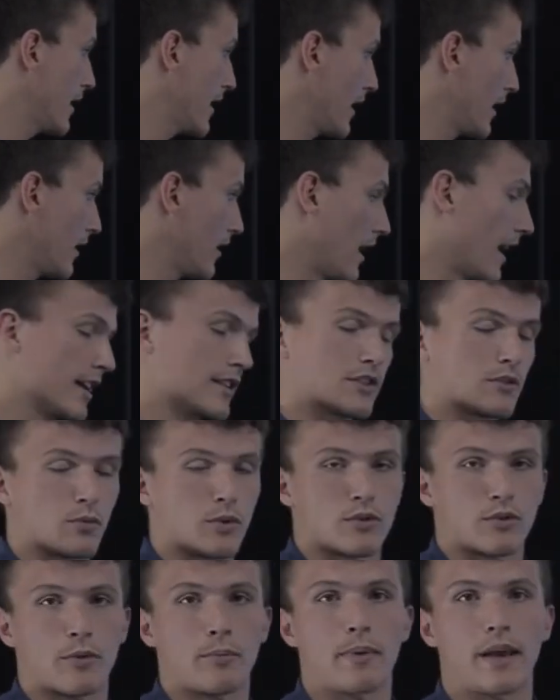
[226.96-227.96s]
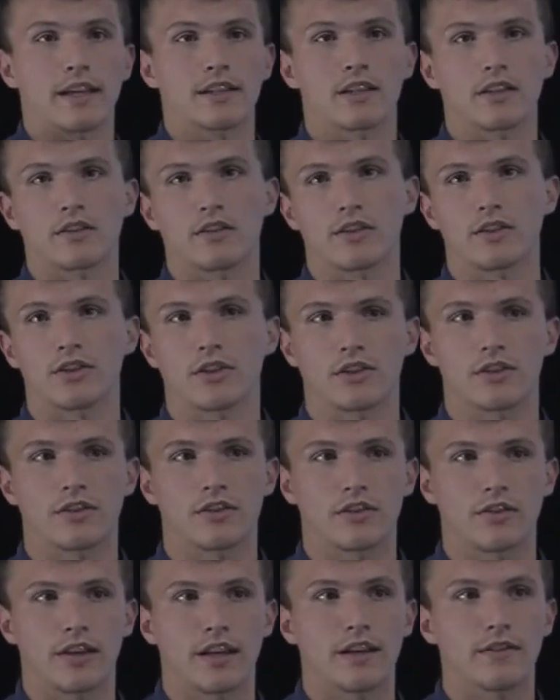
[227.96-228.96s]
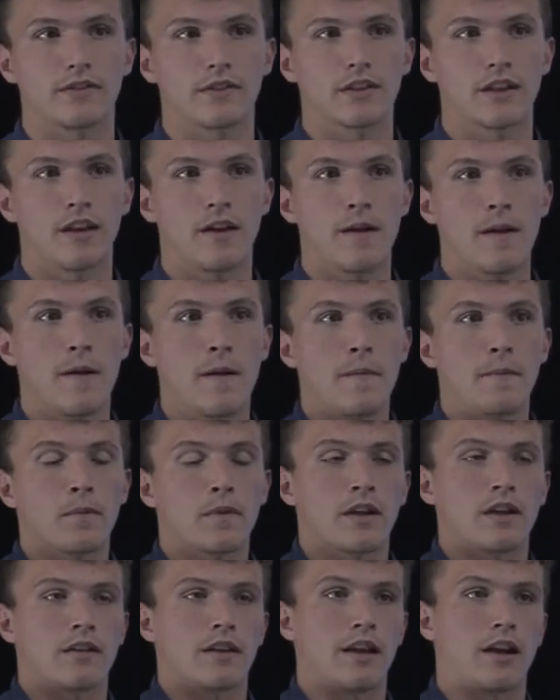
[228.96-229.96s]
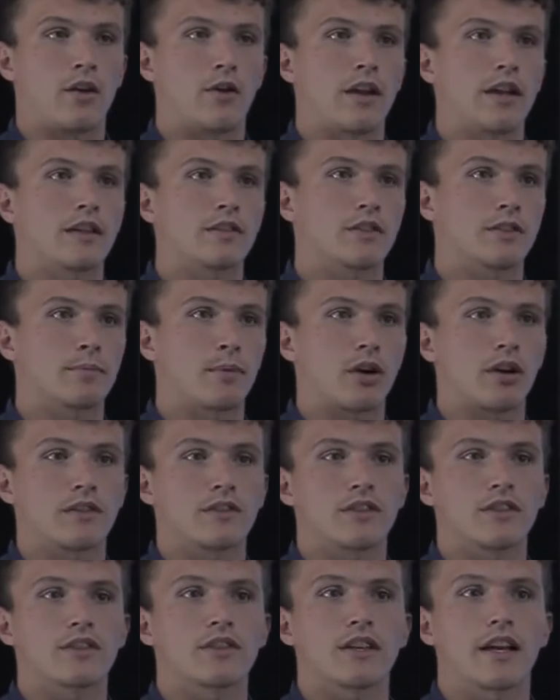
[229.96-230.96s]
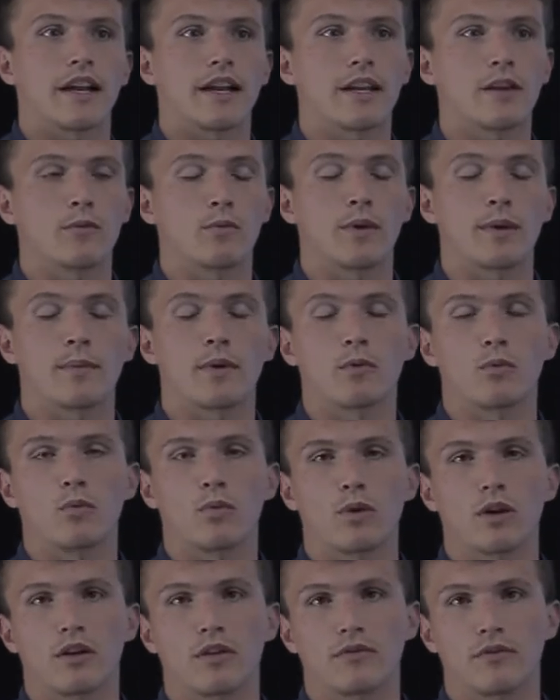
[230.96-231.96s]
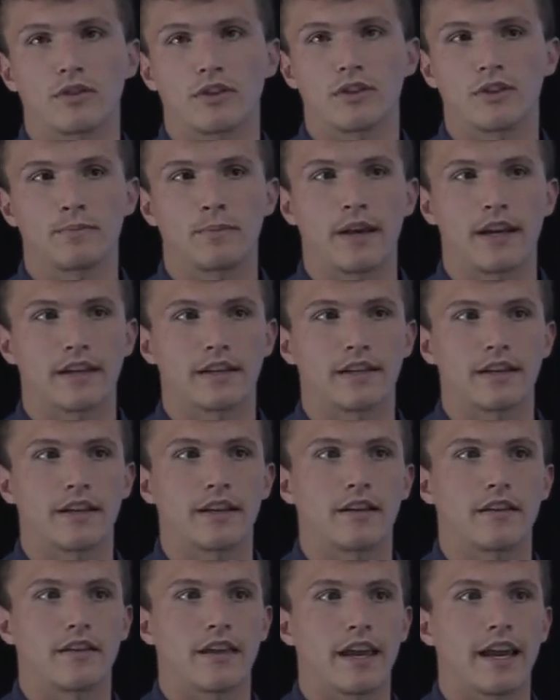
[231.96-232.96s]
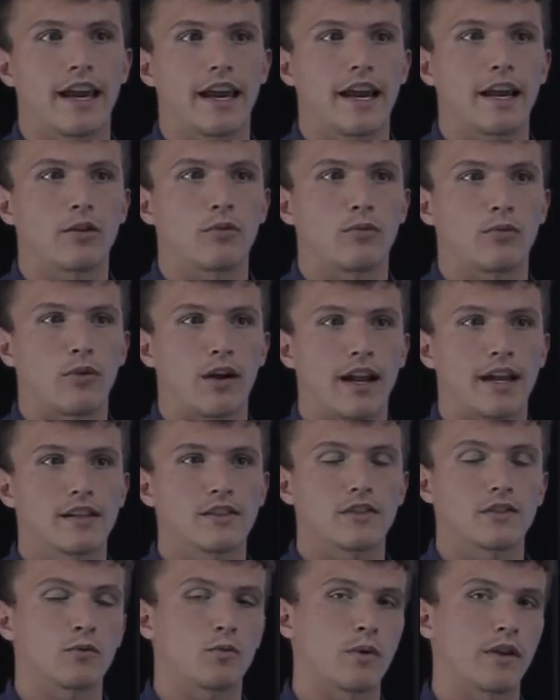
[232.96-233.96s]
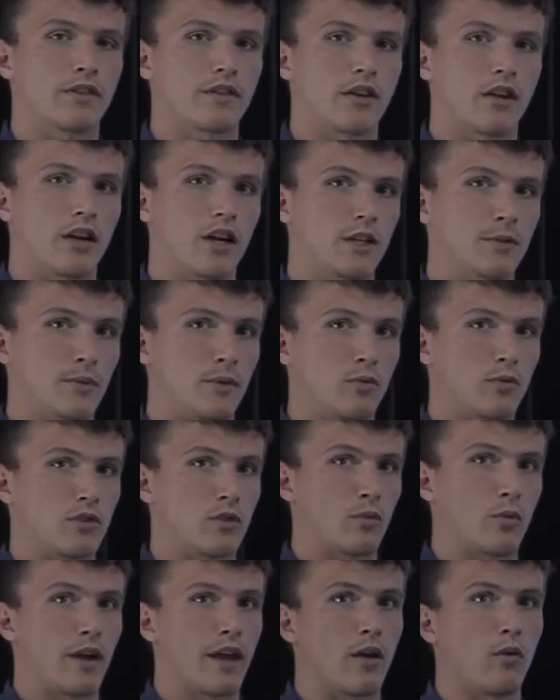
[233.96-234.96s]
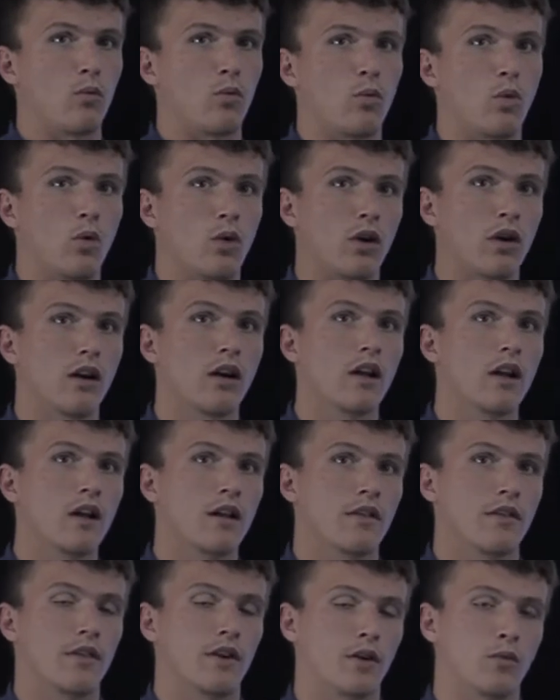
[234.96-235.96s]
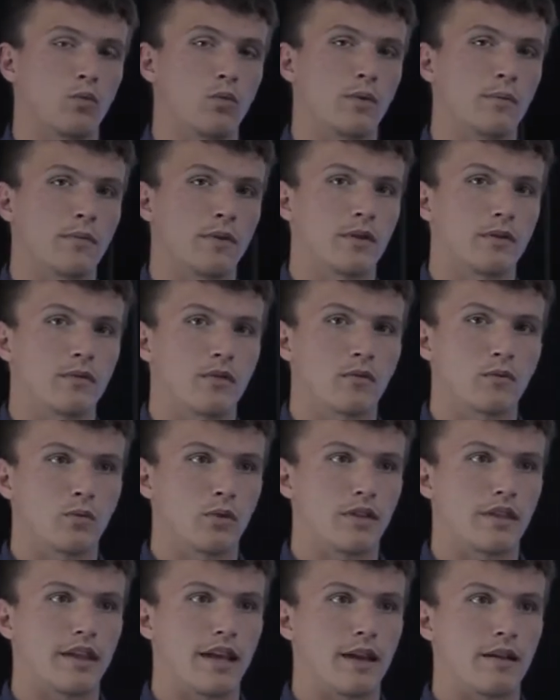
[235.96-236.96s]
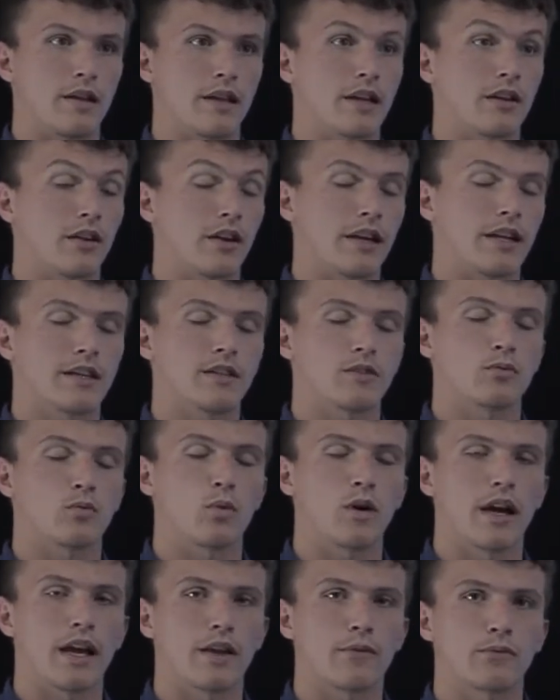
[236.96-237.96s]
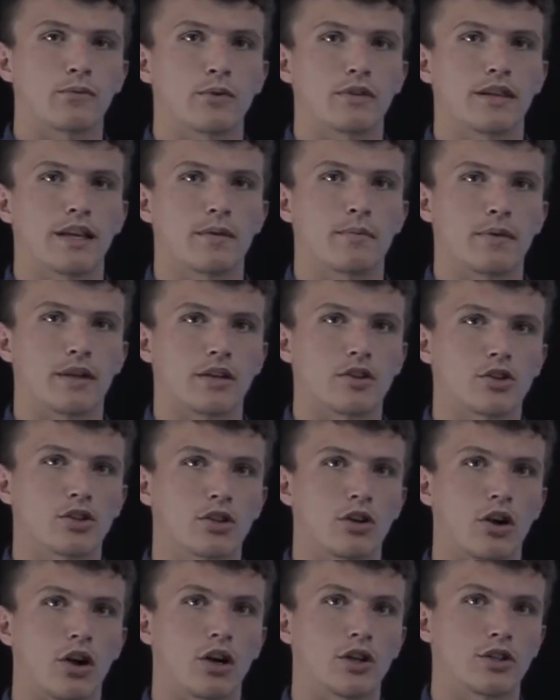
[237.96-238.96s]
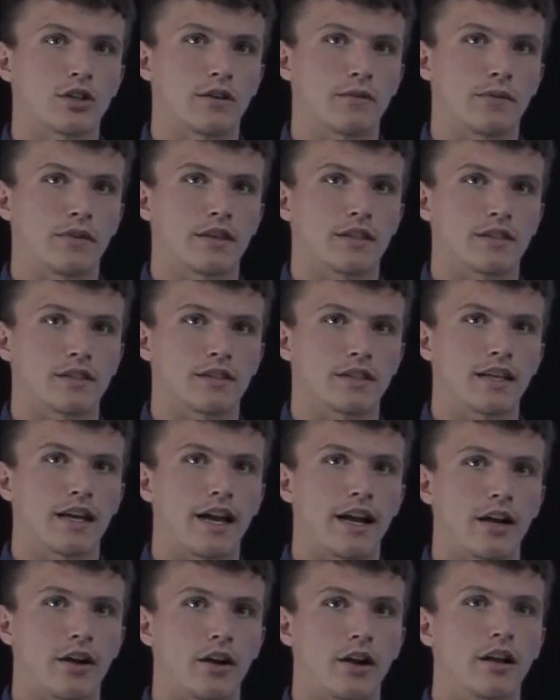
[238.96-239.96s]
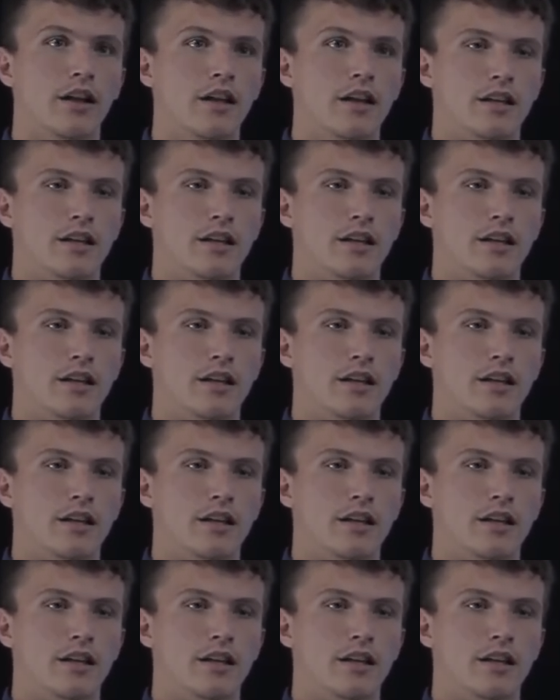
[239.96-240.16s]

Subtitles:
helots, which were basically just slaves. Now, in Spartan society, women were respected. They had rights. When their husband was away at war, the woman would then, his wife would then be in charge of his entire